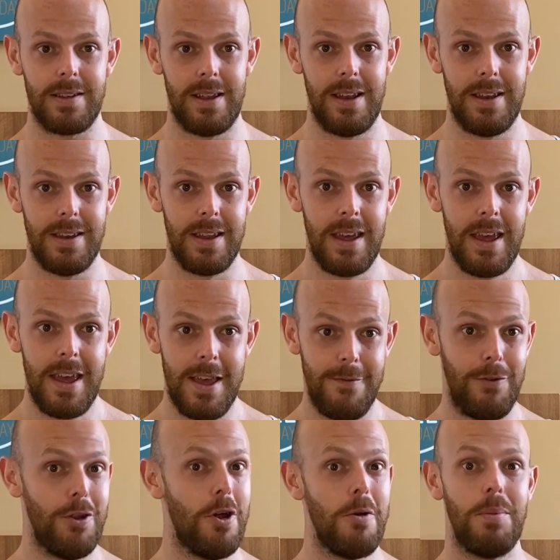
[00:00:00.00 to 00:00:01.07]
And
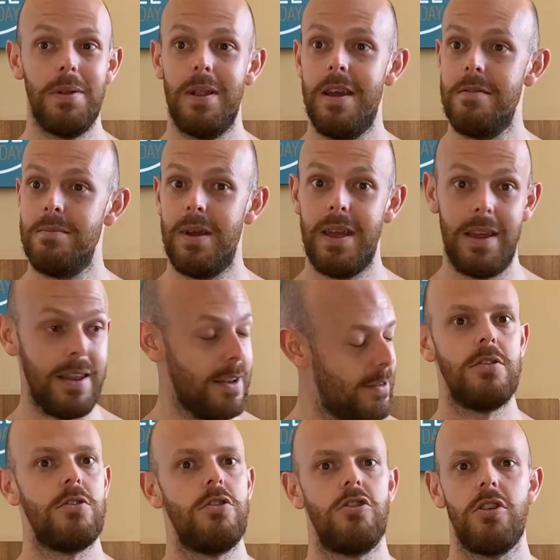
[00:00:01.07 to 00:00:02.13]
if you don't believe me,
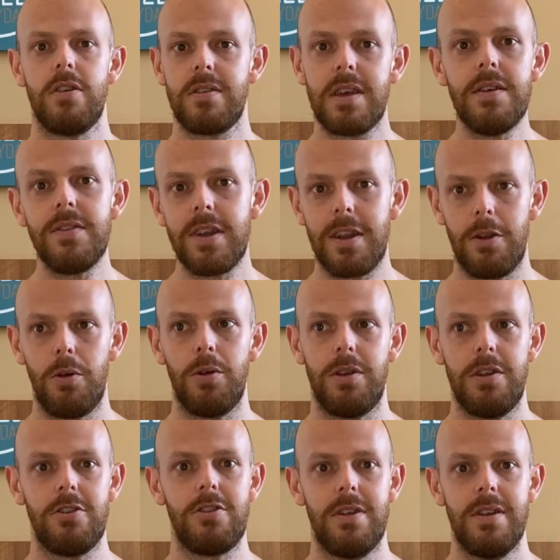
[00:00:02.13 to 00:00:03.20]
just give it an
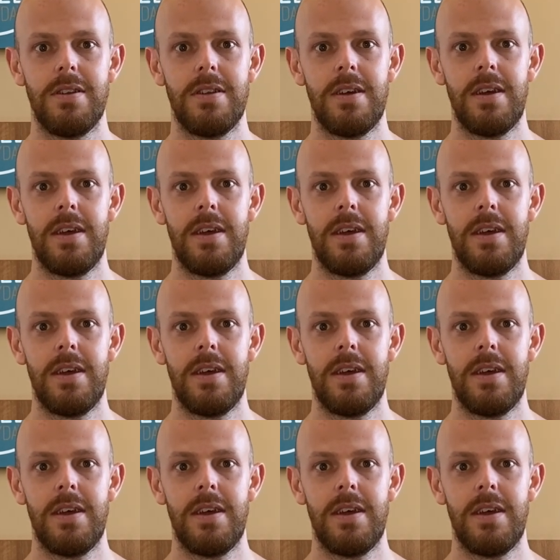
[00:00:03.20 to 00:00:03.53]
audition.